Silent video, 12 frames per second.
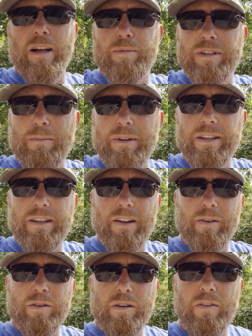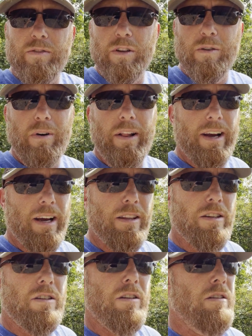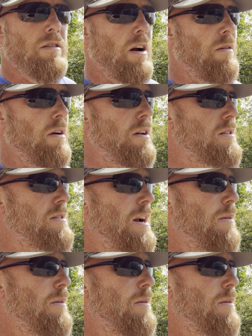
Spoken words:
up some of this other stuff too while I got the saw running until I